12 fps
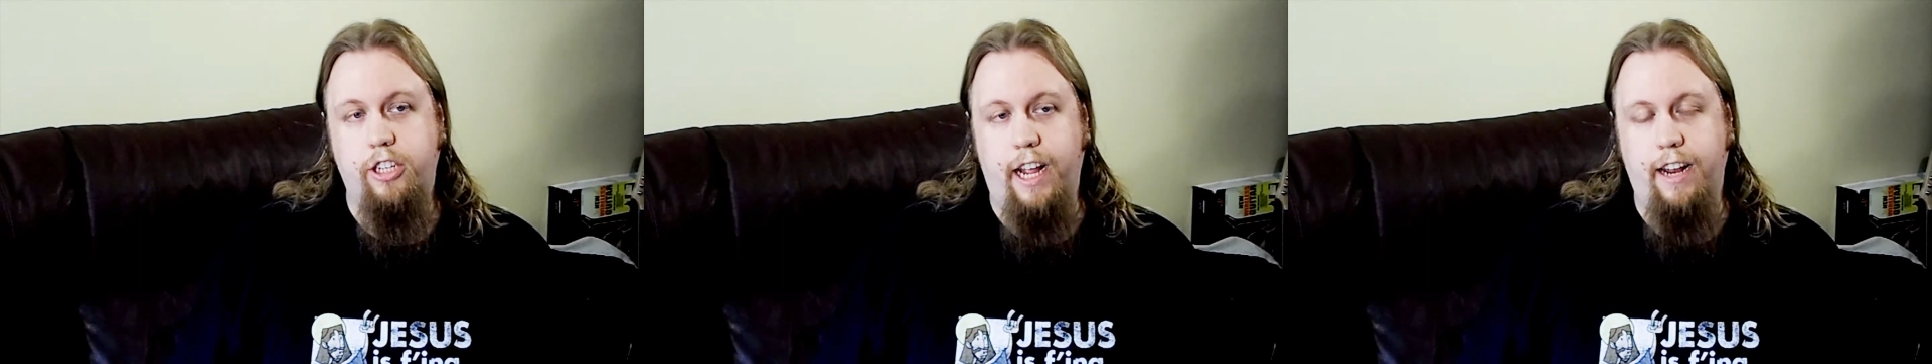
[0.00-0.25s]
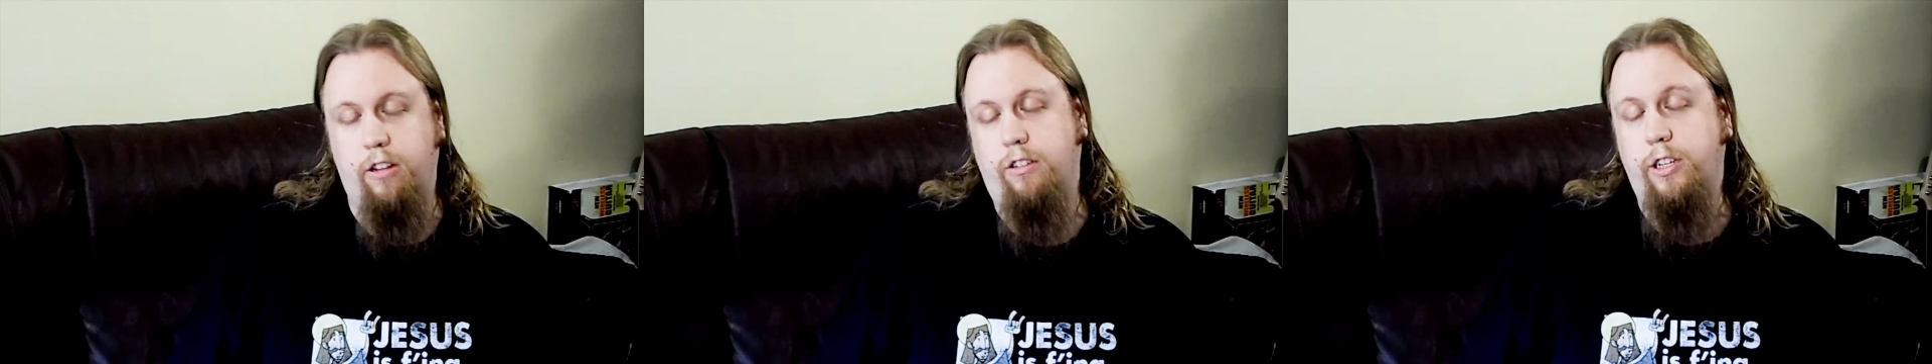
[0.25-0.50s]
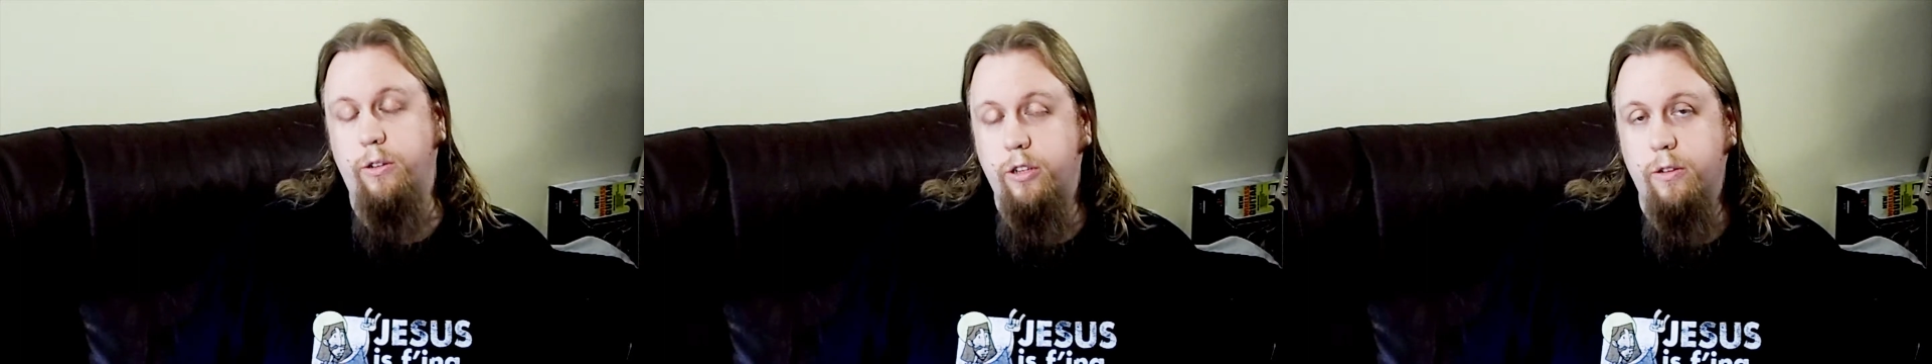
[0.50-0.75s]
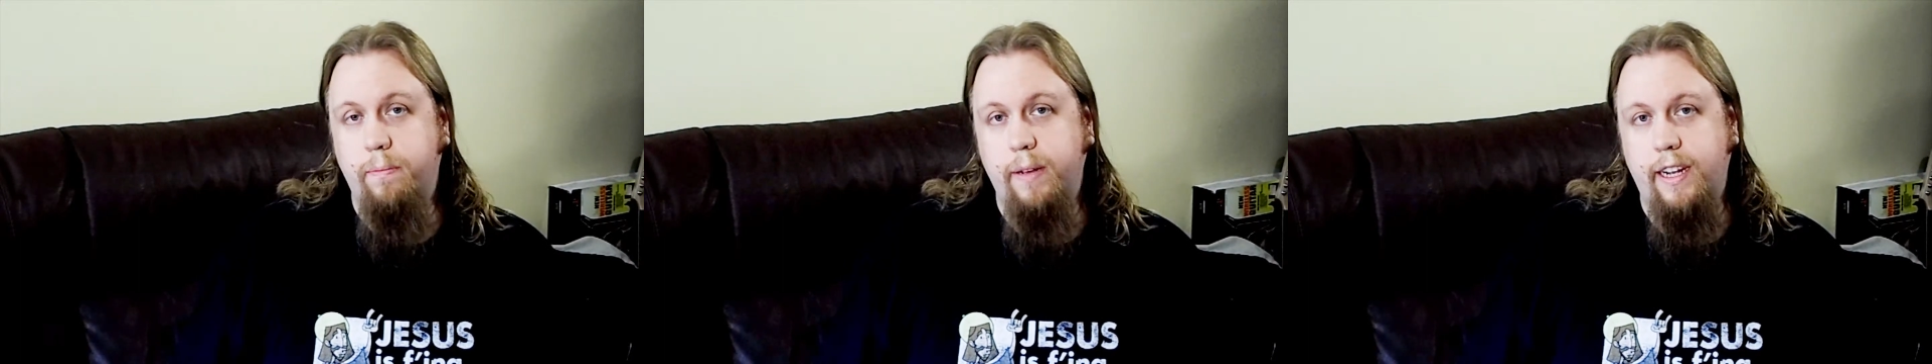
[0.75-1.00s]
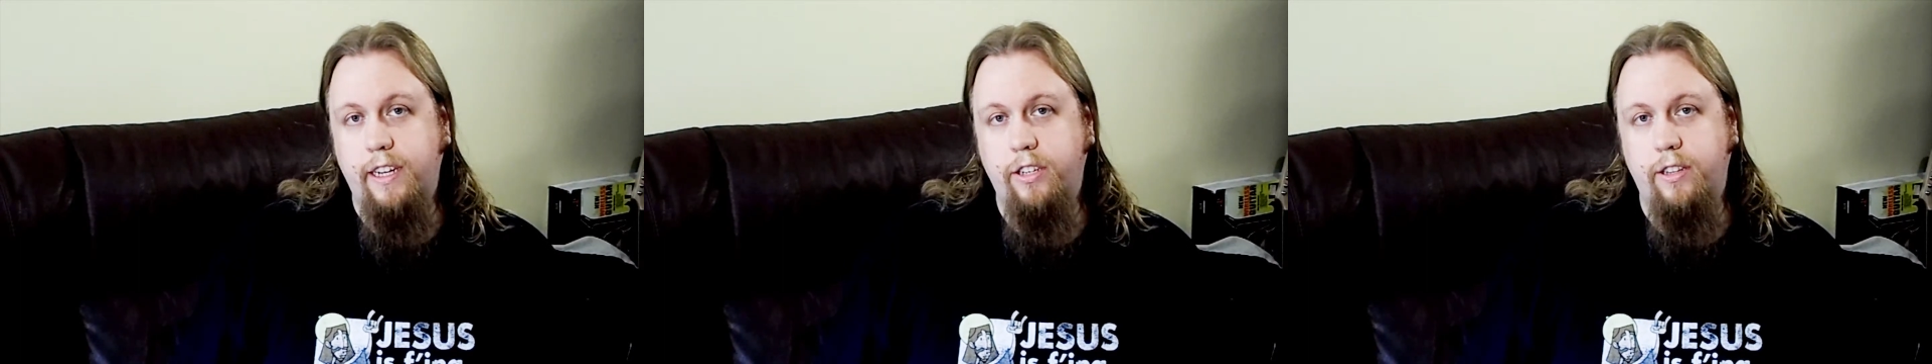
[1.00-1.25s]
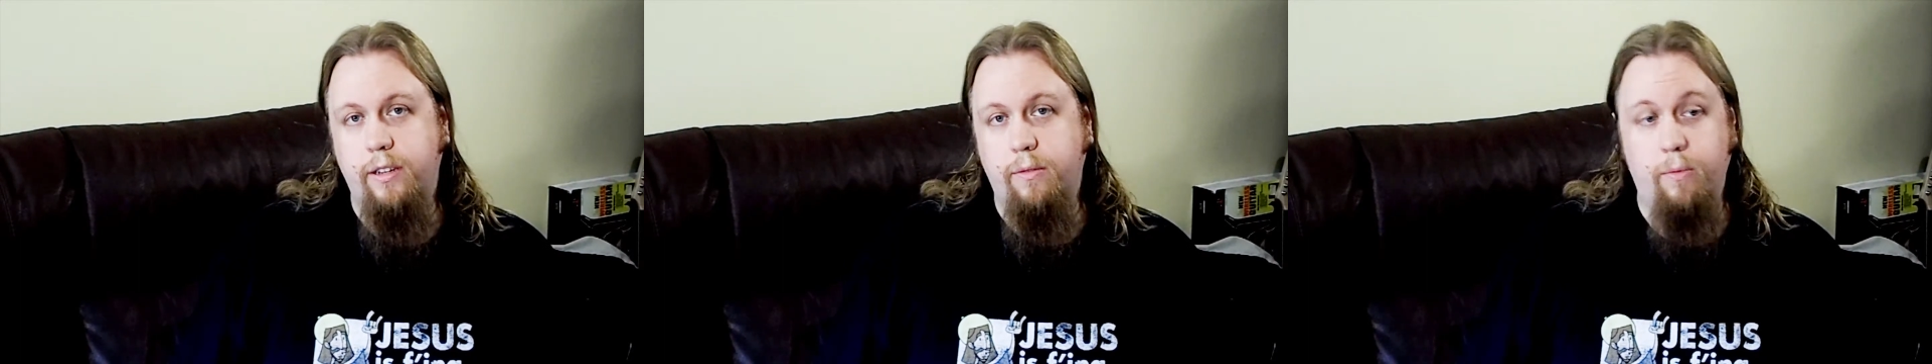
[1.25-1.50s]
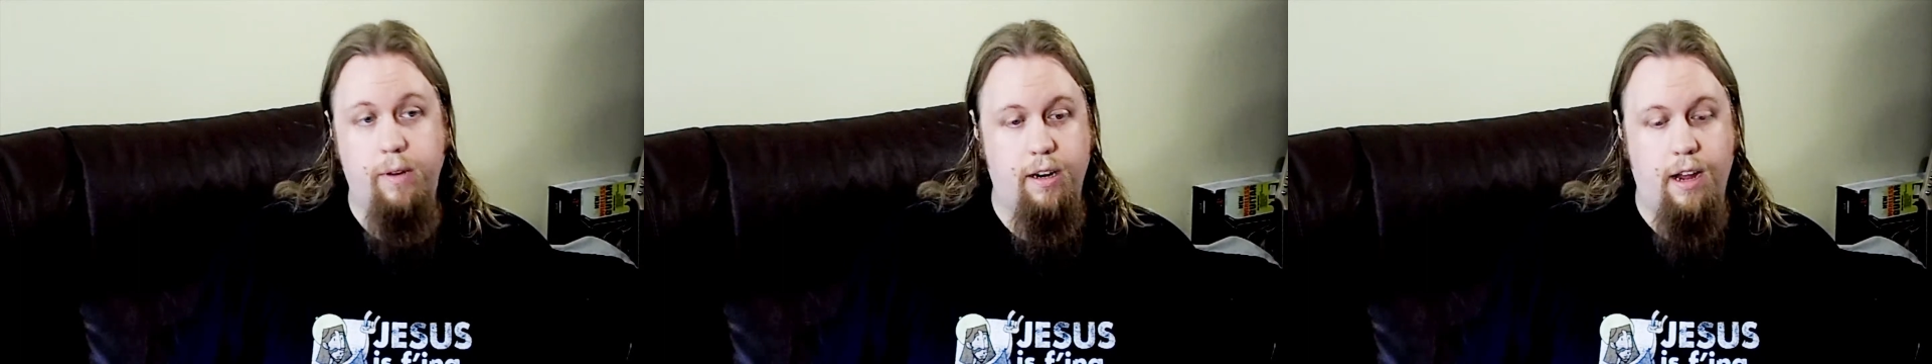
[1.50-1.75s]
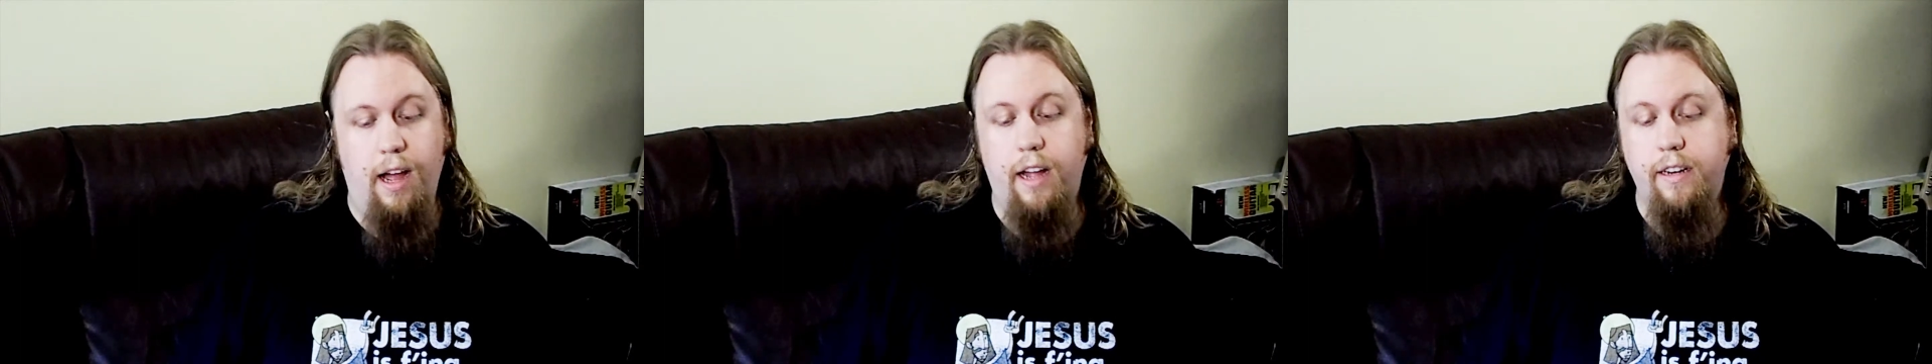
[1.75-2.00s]
channel YouTube page that
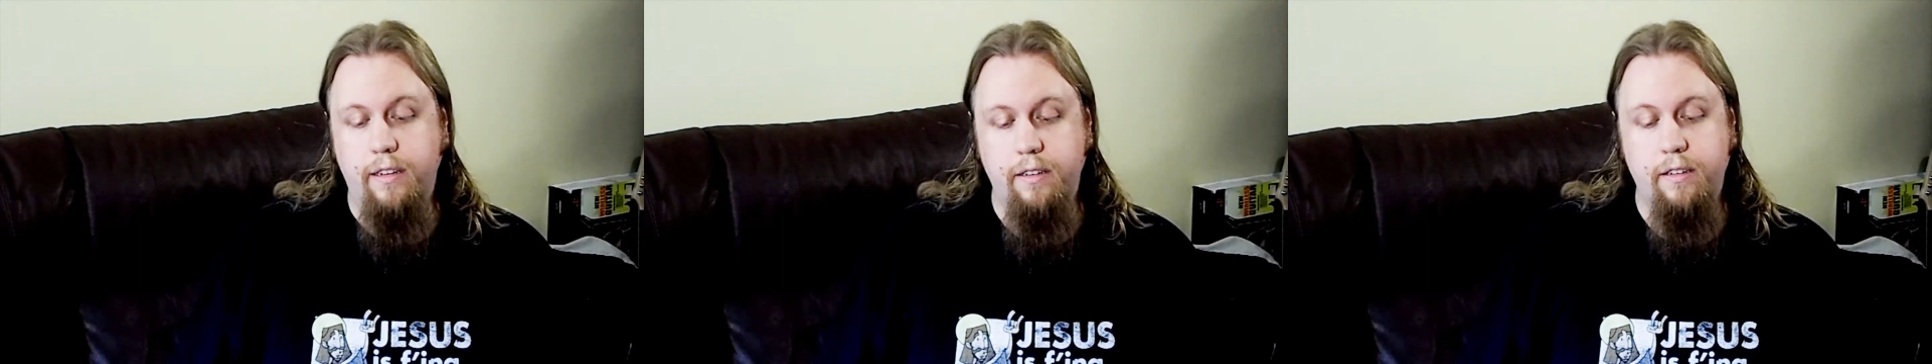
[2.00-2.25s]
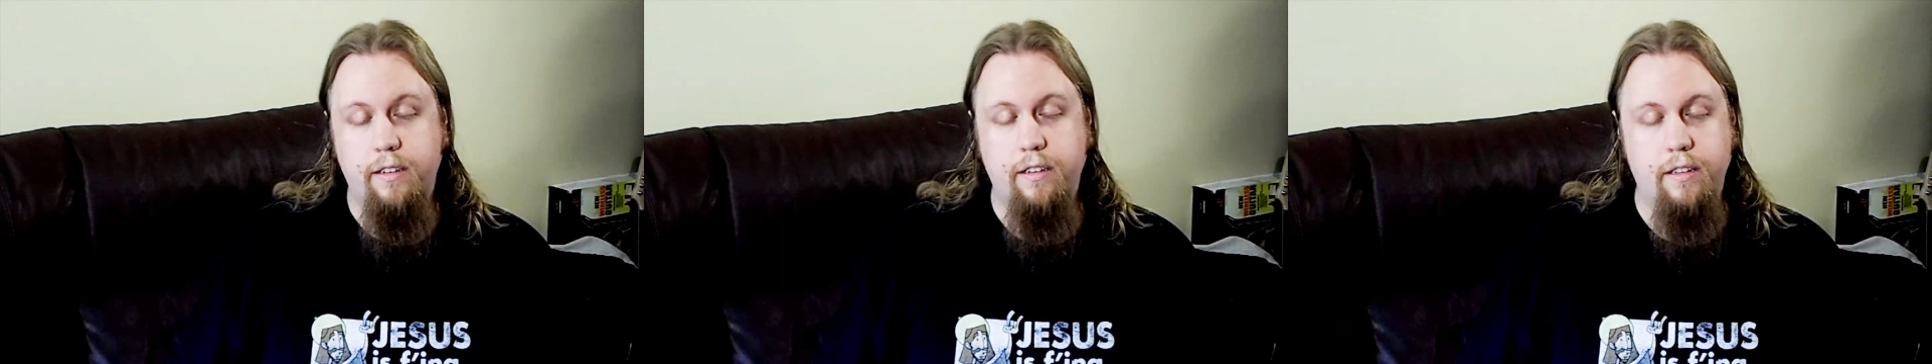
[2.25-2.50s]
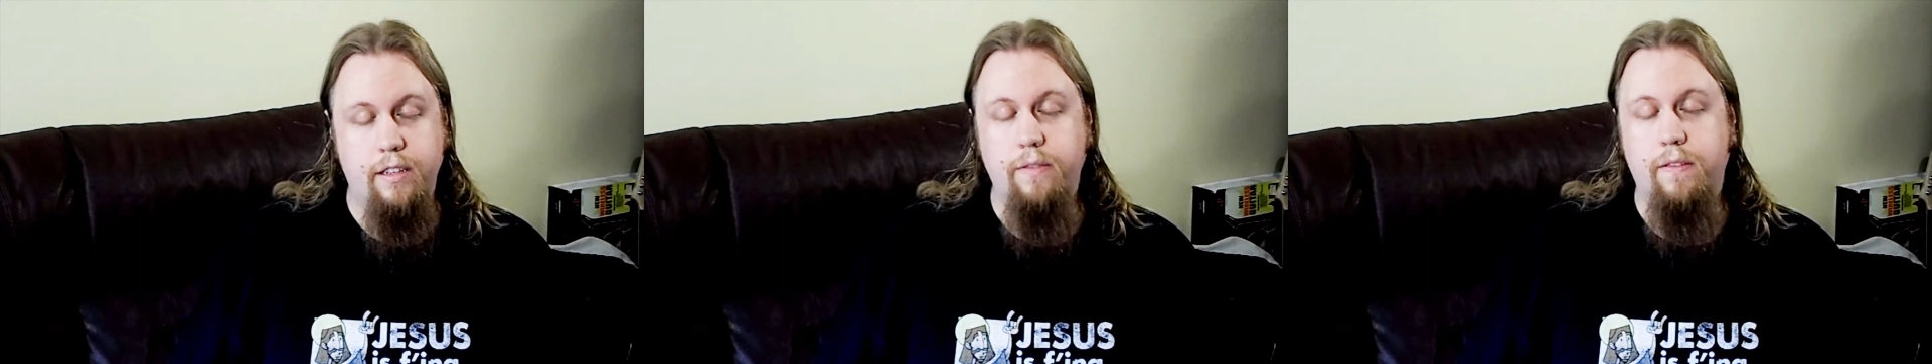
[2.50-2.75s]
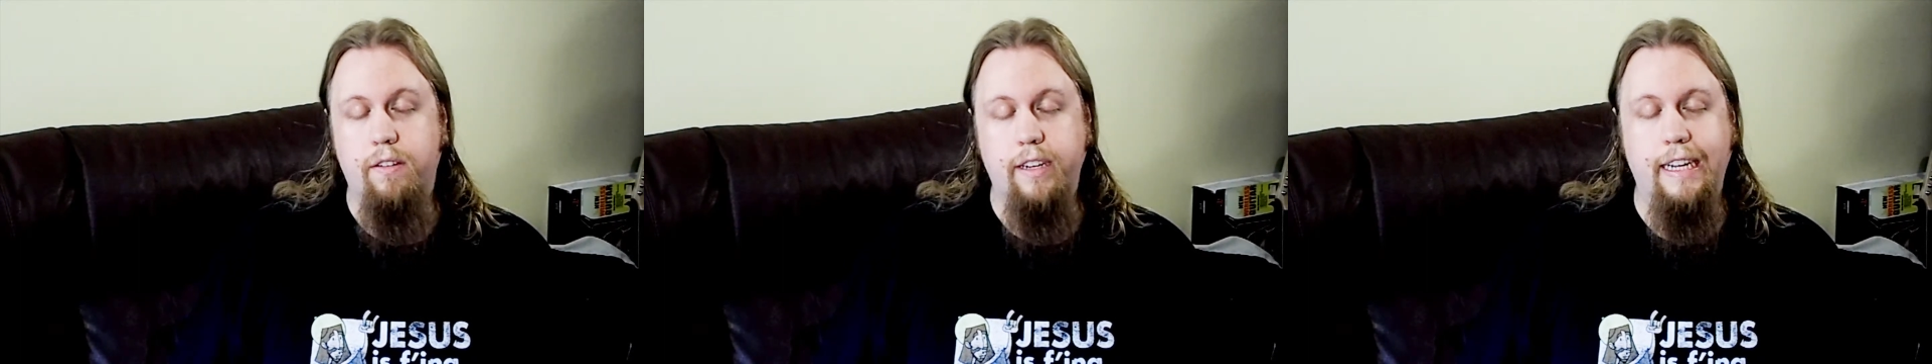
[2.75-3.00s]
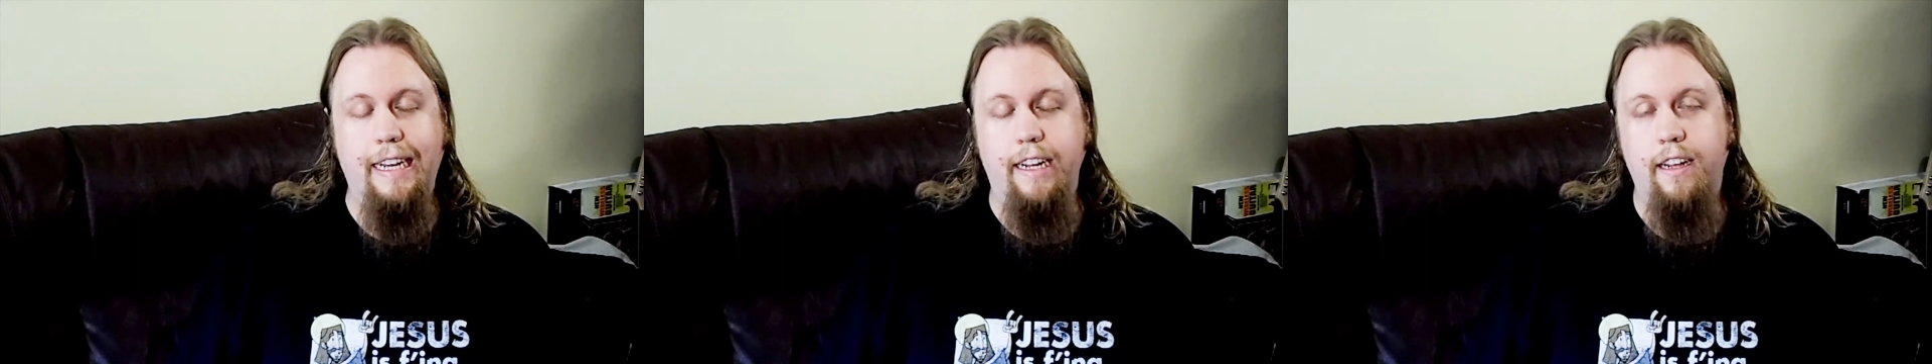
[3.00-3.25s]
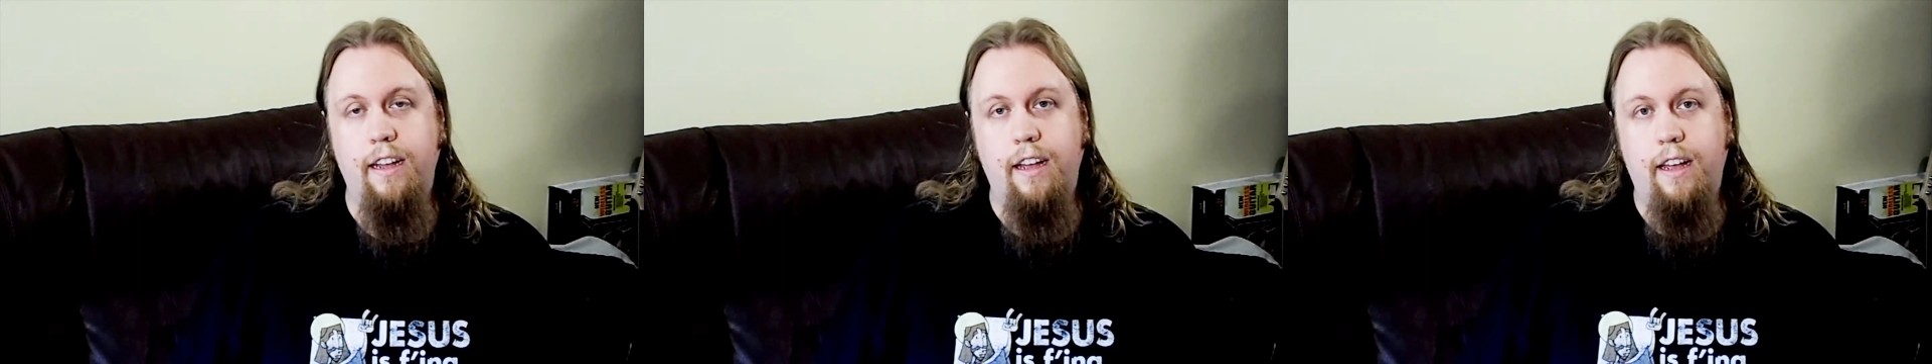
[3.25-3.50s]
we're on this very day.